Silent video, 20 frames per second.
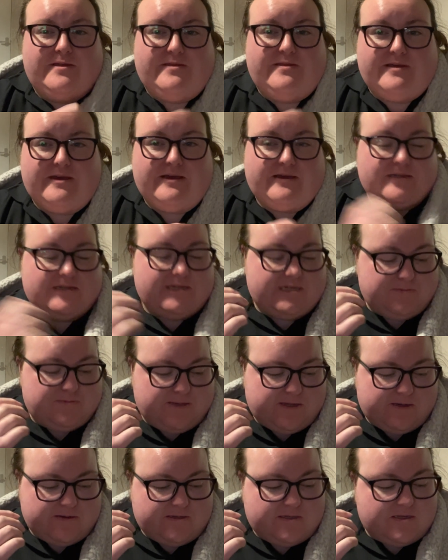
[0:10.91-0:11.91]
this, it's
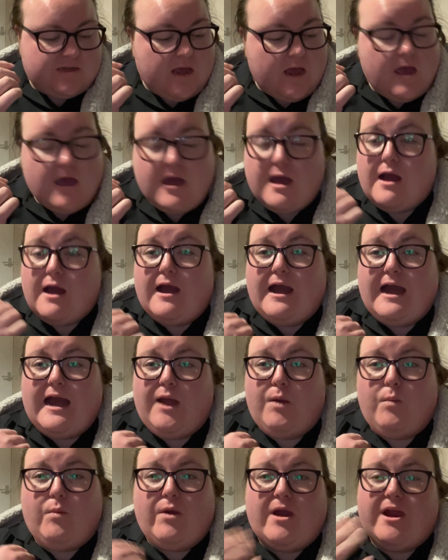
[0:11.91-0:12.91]
because
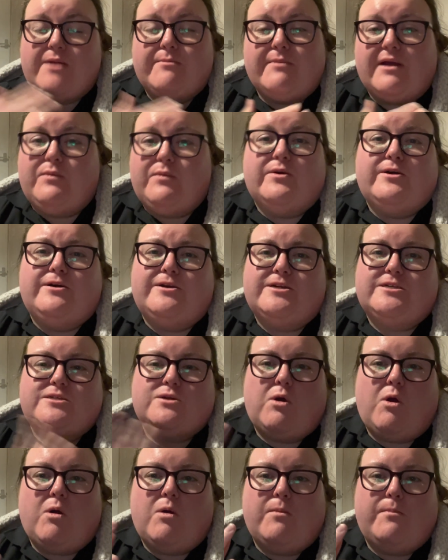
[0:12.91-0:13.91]
I'm wearing my work
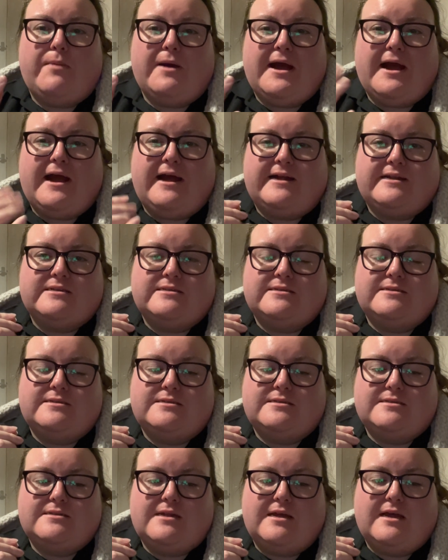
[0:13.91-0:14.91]
top and
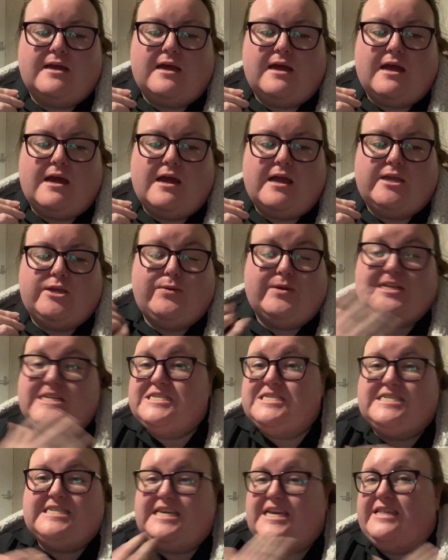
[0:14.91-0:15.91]
you can
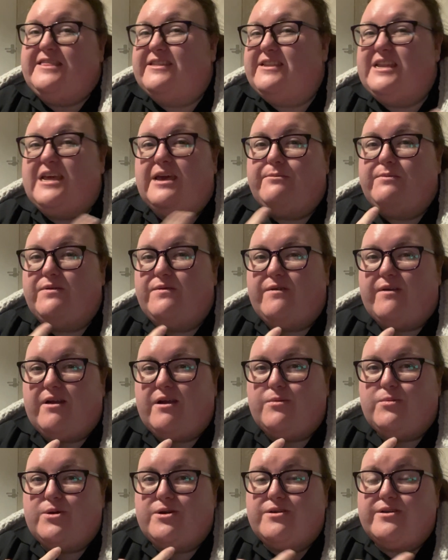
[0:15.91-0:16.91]
see the name of where I
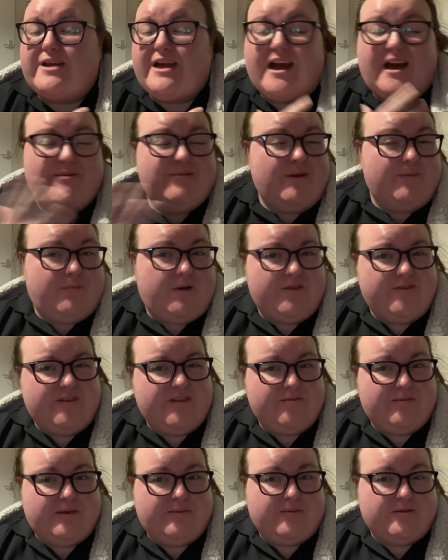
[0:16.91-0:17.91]
work. I'm not bothered
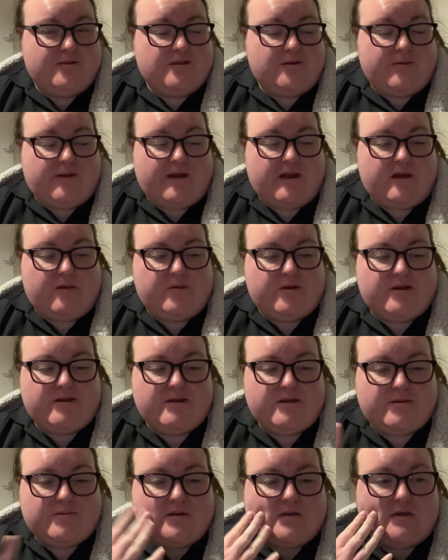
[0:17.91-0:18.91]
if people know where I
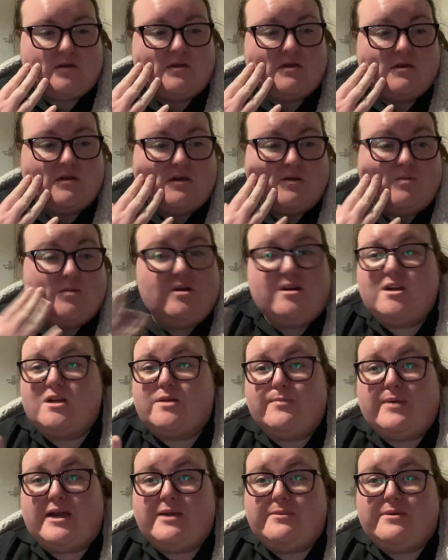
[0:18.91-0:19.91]
work, but work
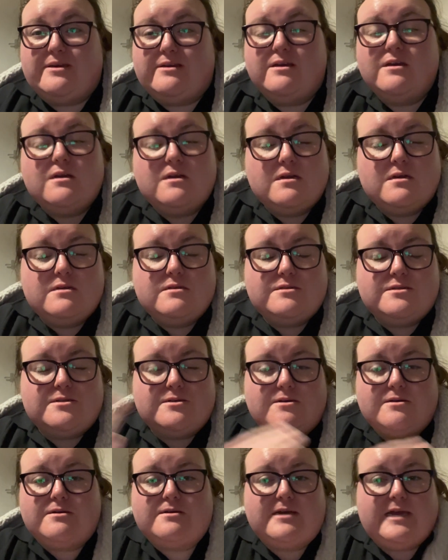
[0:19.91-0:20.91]
might be,
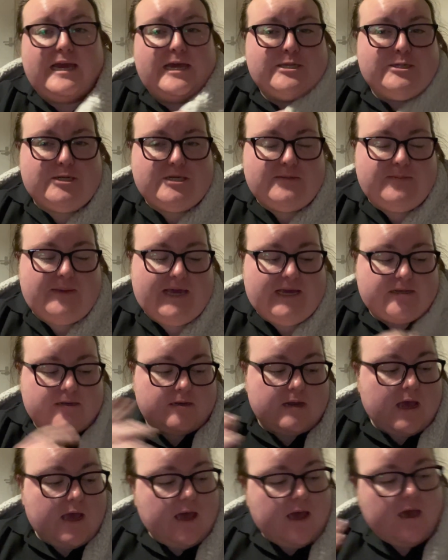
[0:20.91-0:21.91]
so it's going to be hidden.
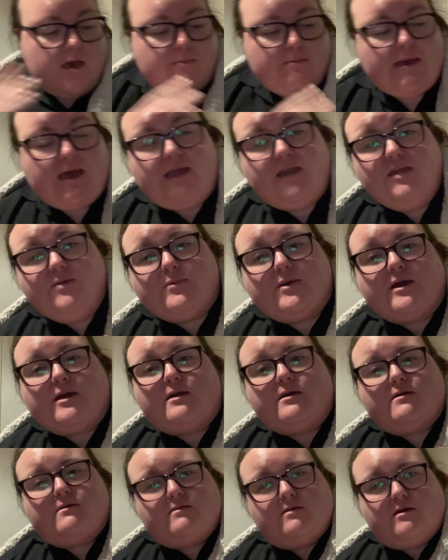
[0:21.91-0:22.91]
Anyway,
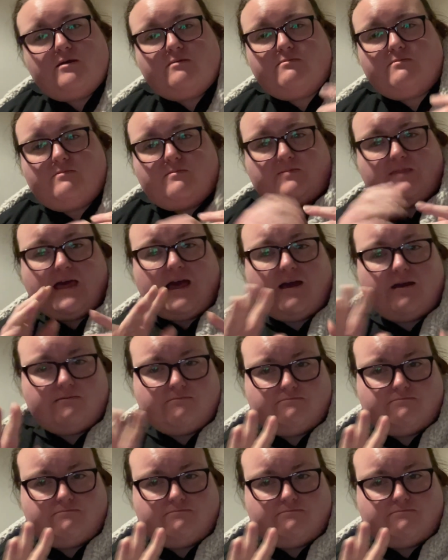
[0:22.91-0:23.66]
that